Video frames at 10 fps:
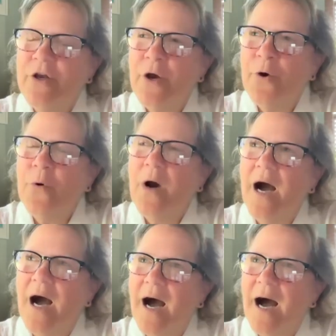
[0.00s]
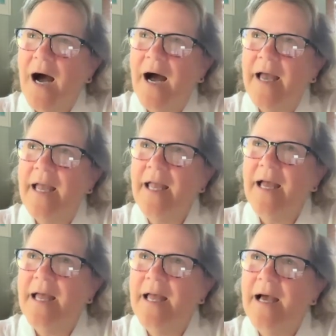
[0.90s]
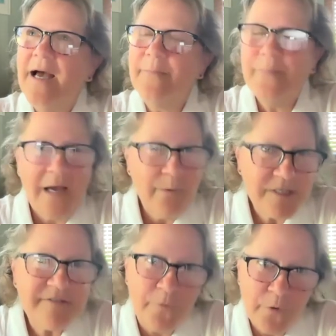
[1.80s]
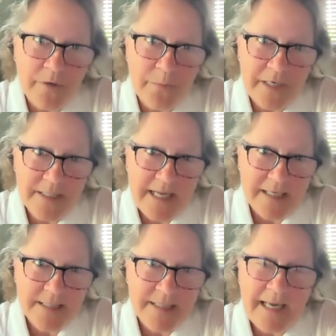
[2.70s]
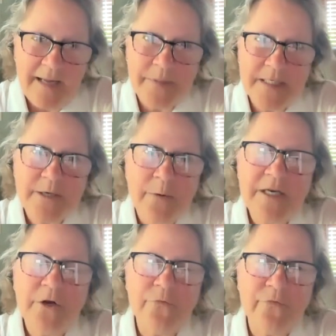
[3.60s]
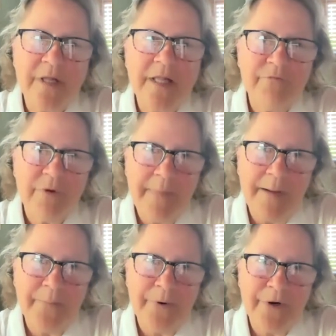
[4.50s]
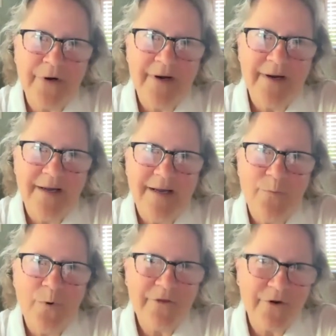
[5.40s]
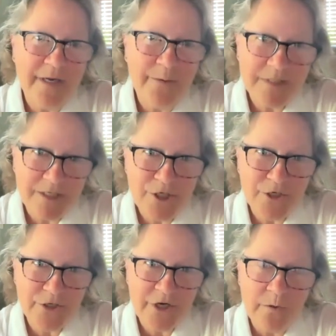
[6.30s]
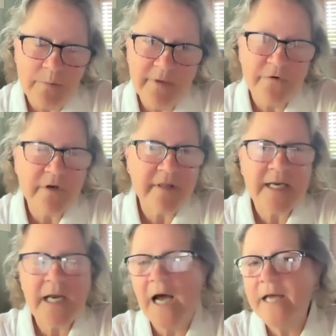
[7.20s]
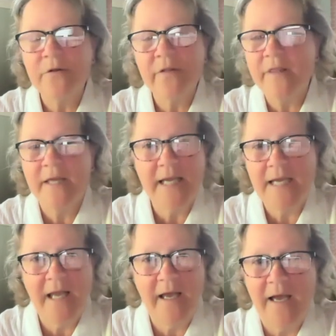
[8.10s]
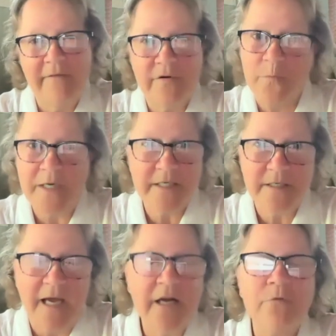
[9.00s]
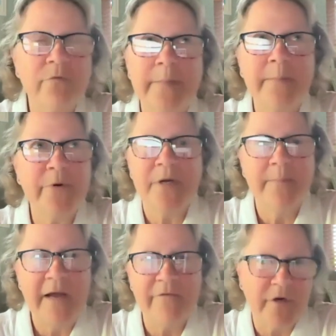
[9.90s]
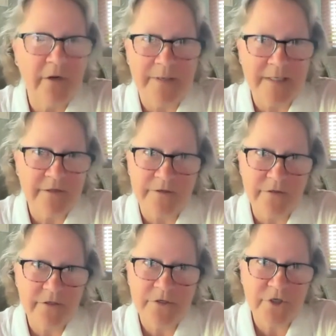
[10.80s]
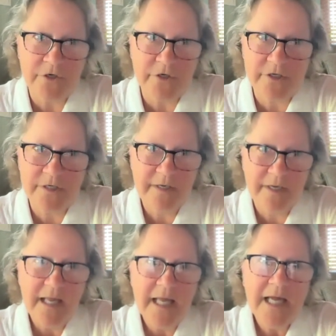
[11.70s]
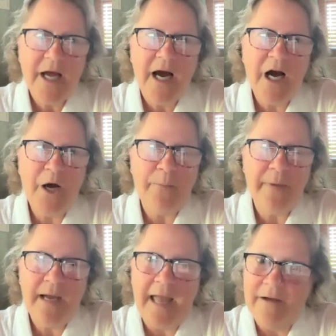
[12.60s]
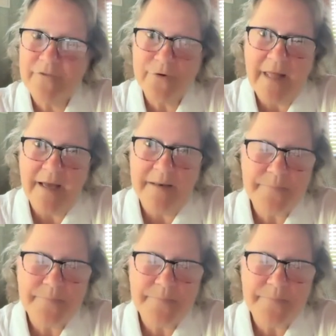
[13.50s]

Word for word: know, I I was four when his accident happened, so I don't really remember whether he was a churchgoer before then. I don't think he ever went. I don't remember him ever going to the, to church um, after that,